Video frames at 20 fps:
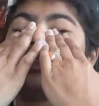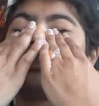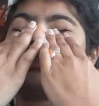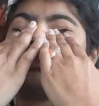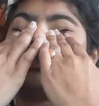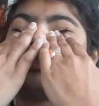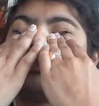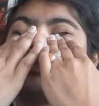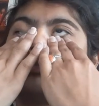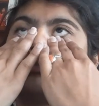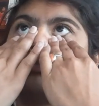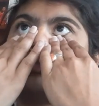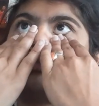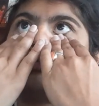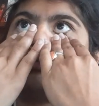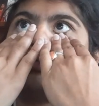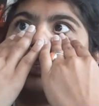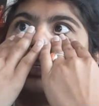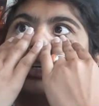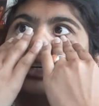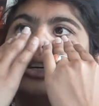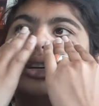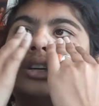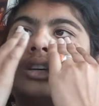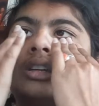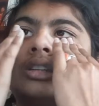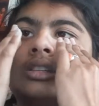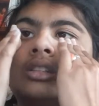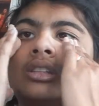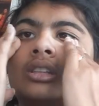the first movie,
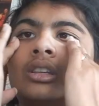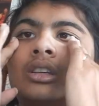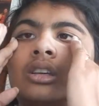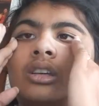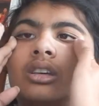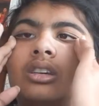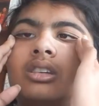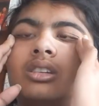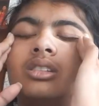and, like,